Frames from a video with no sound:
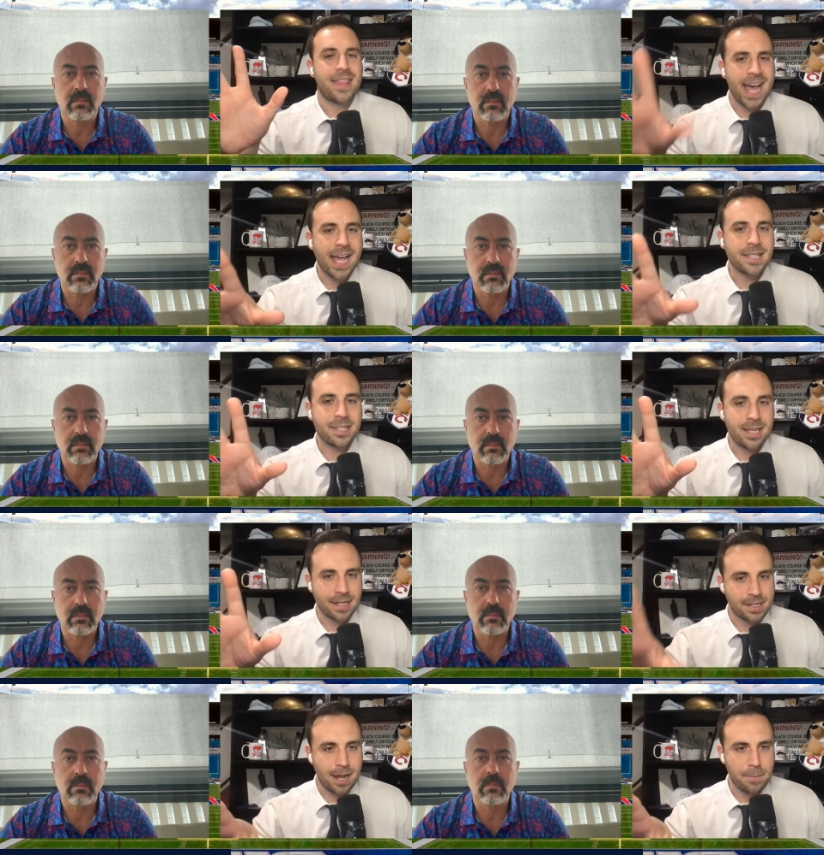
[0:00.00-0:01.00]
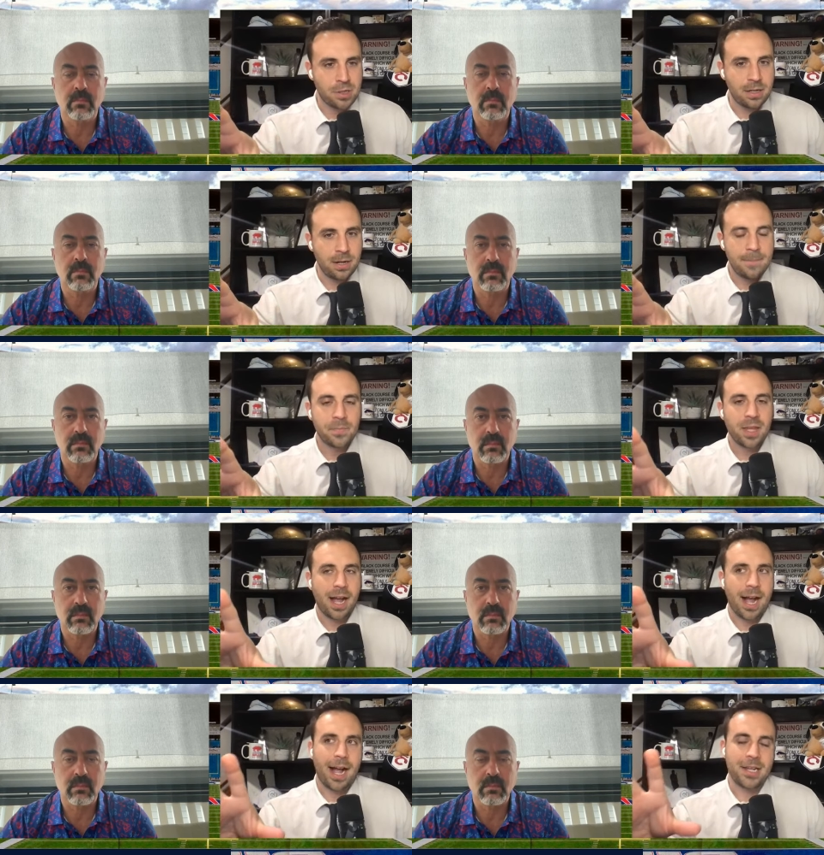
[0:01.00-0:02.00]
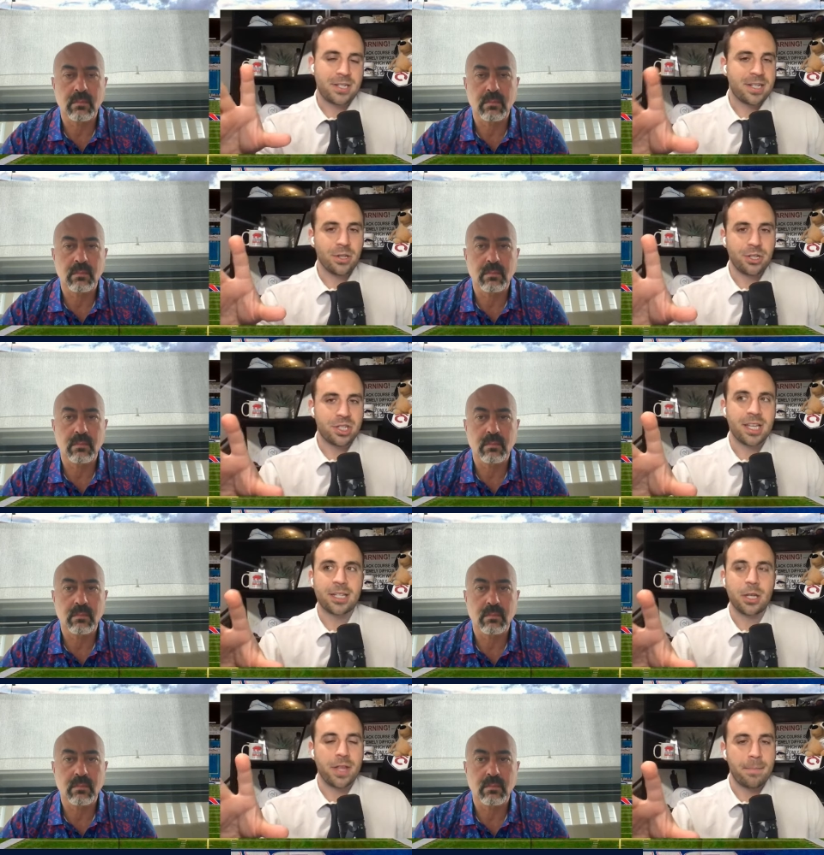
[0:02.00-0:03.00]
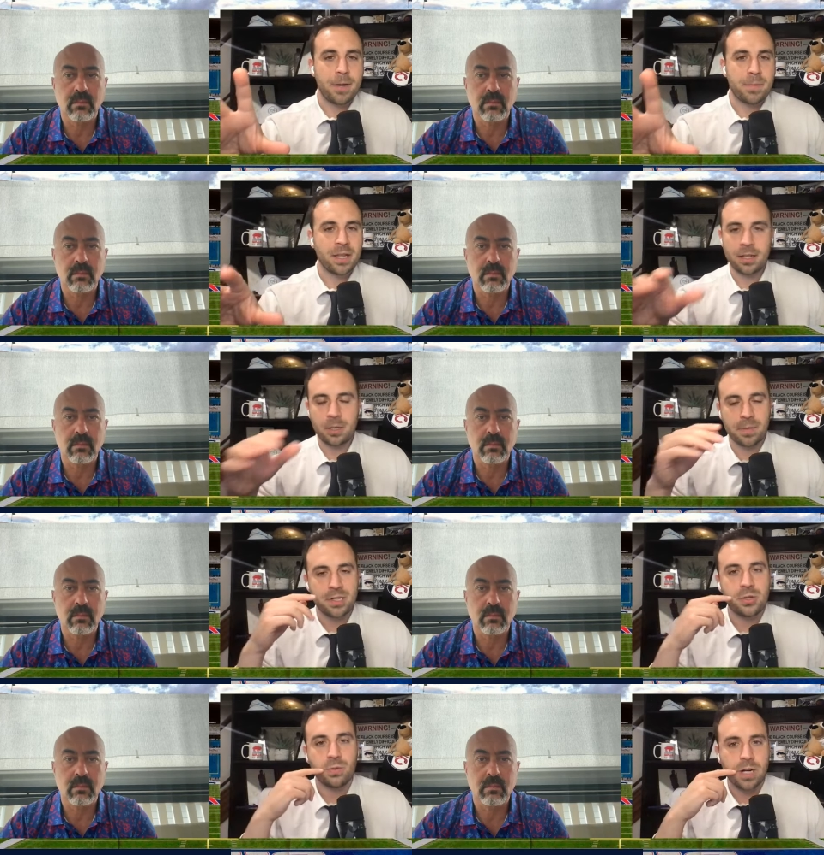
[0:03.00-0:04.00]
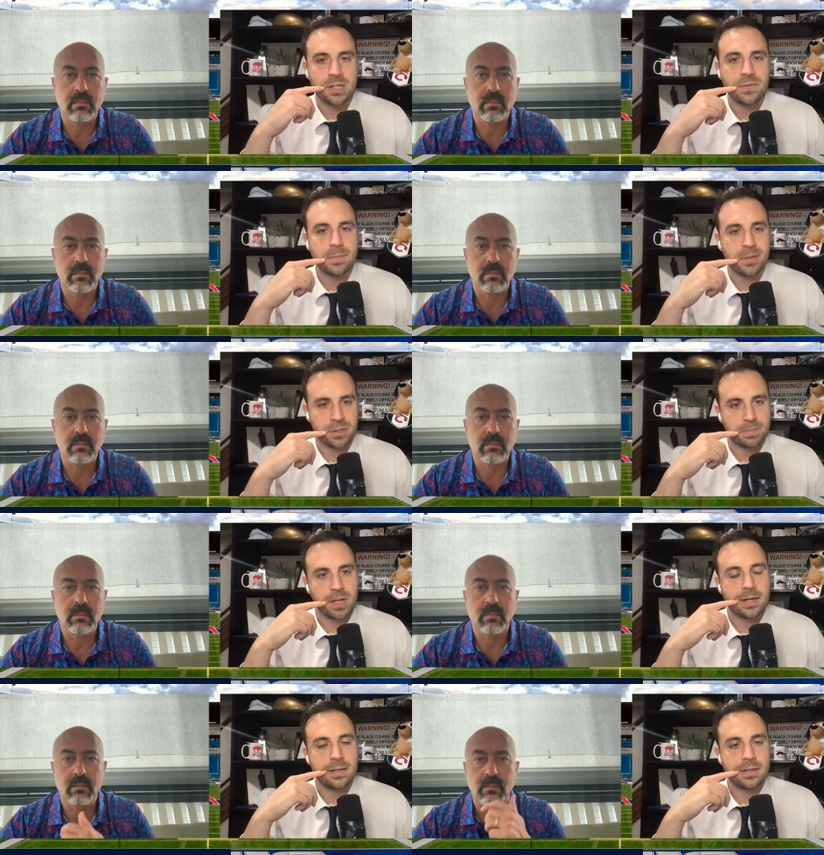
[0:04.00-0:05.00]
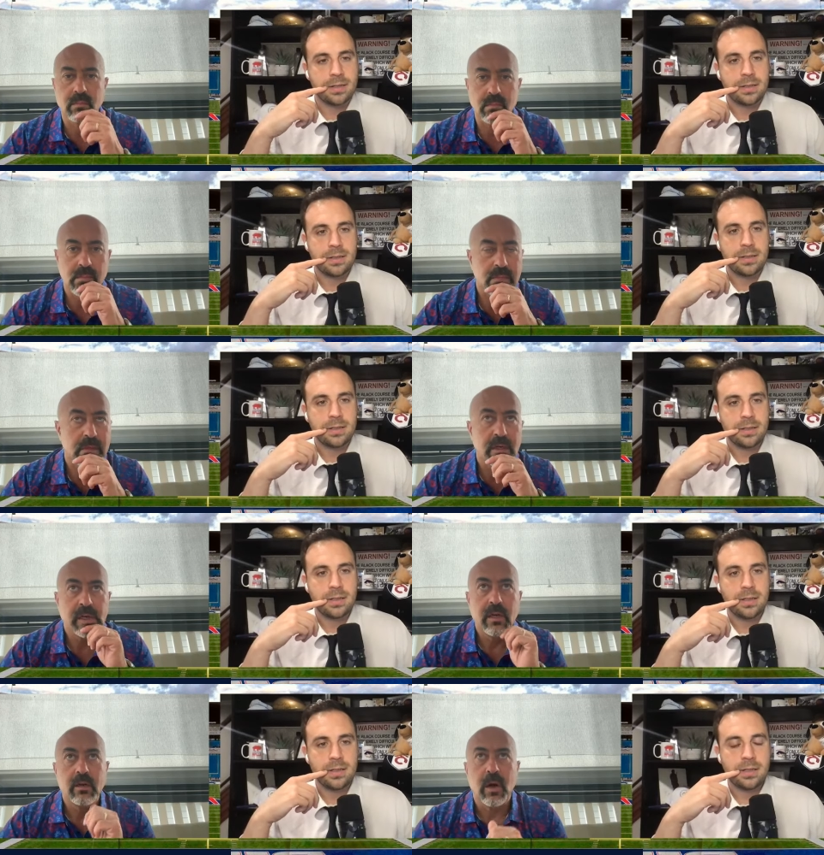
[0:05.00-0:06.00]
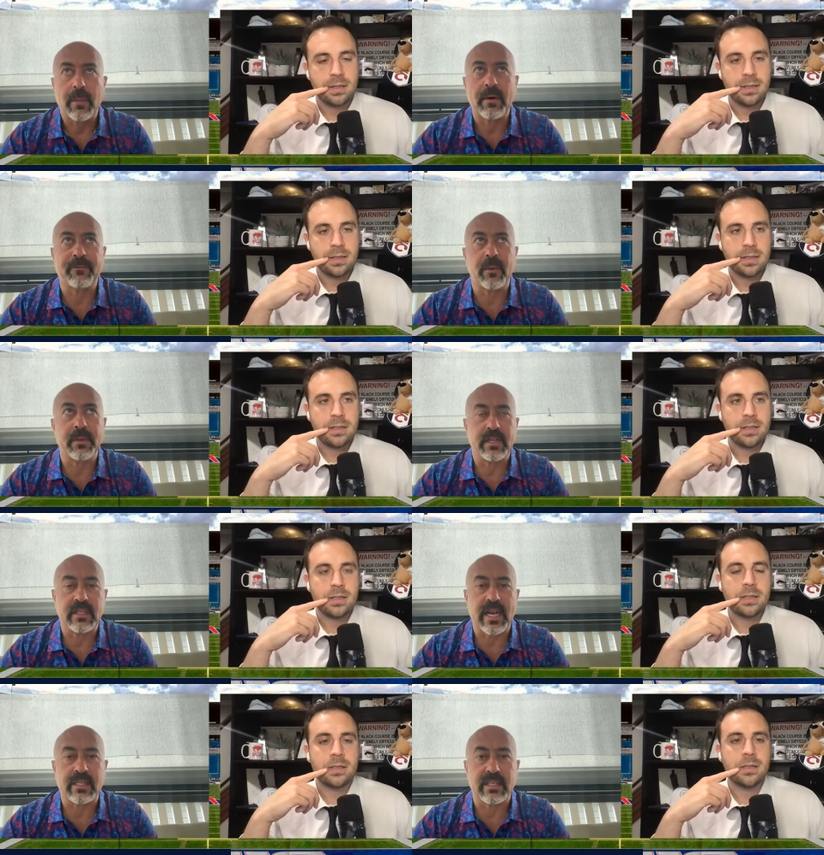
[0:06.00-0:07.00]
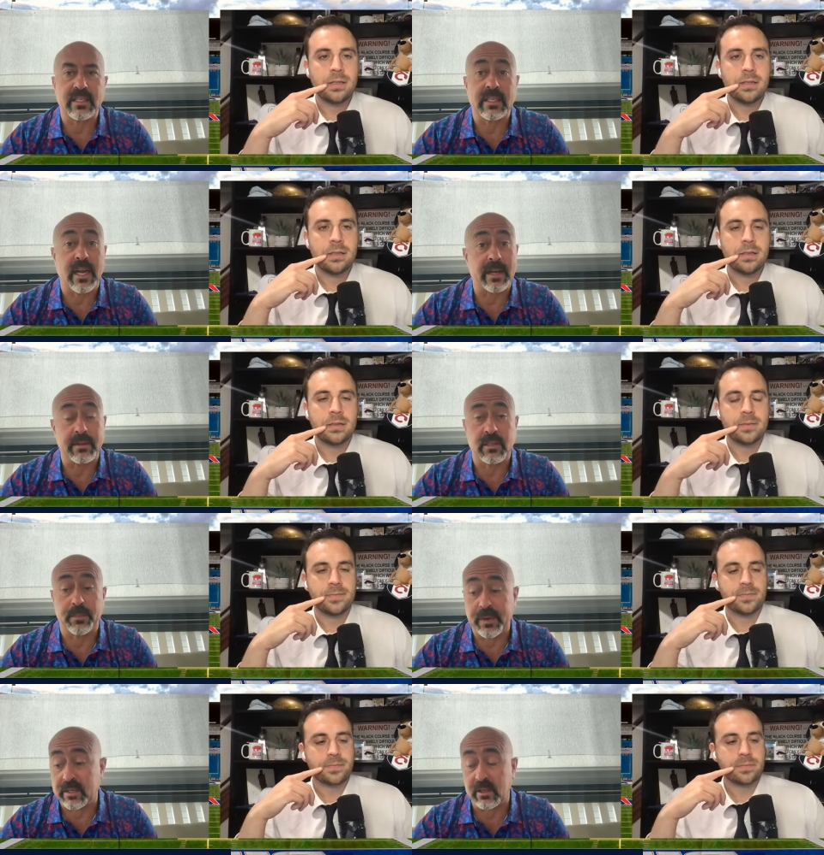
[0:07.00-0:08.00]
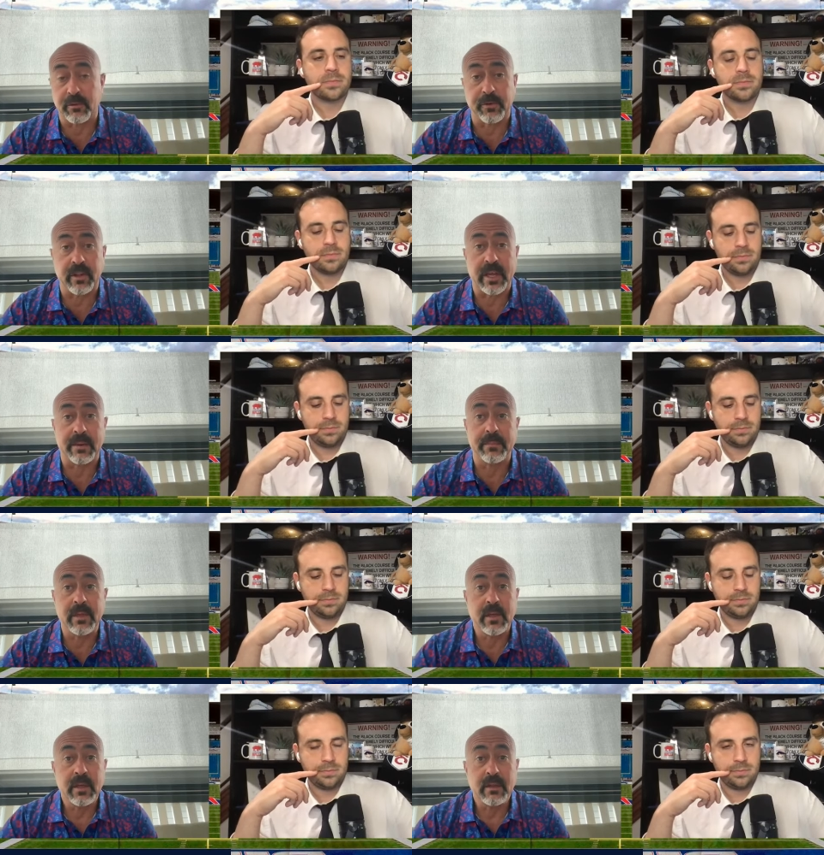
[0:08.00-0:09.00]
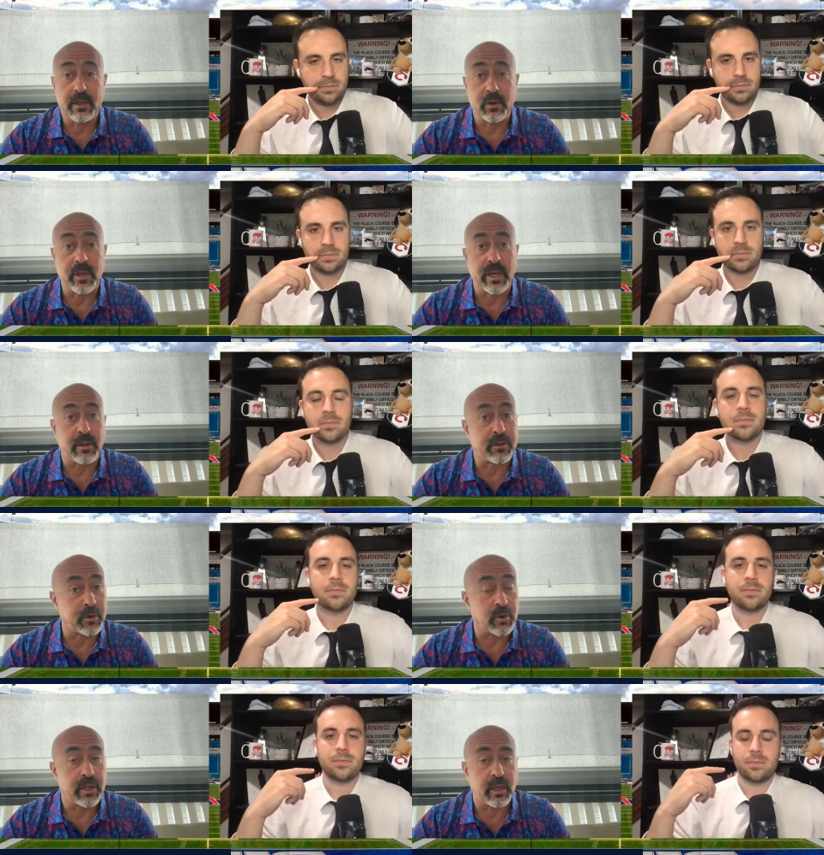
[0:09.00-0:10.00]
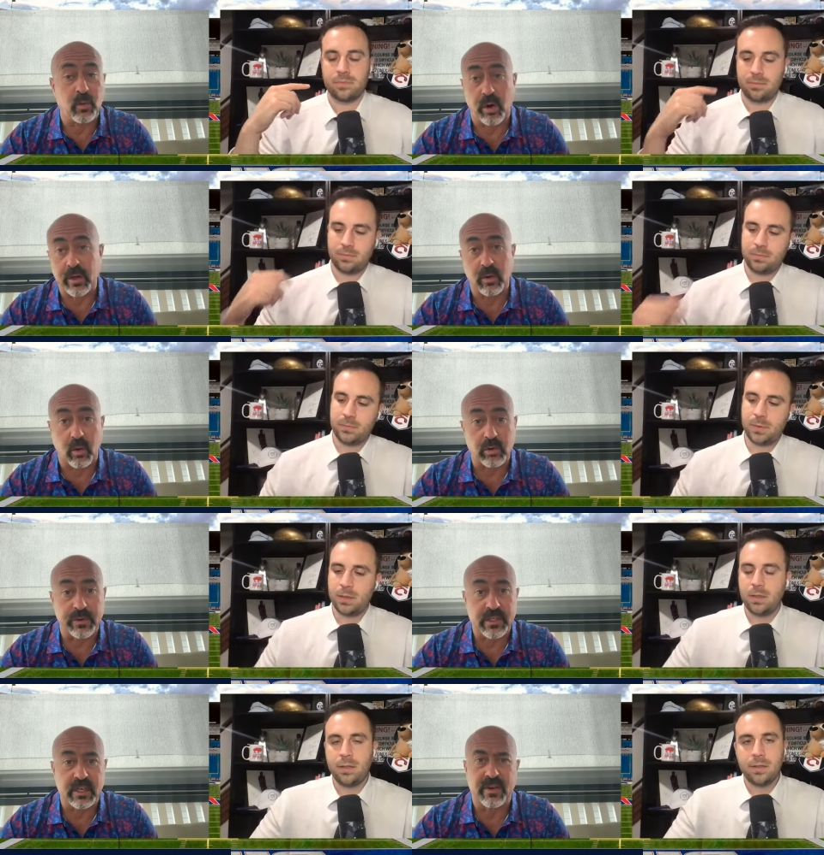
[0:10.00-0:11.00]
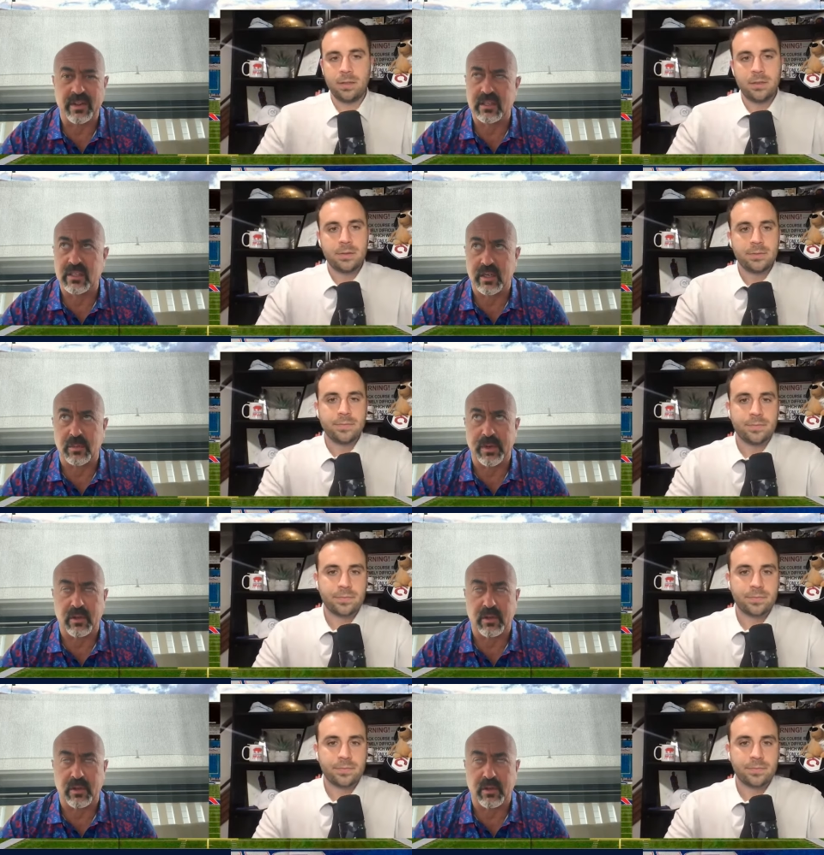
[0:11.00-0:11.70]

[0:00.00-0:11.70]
Speaker 1: that's the exception. I still just think though that might be a little bit too rich for the Bills' blood.
Speaker 2: How about from the Texans side? This is a big deal for them. They do get a 31 year old receiver. I think Stig will be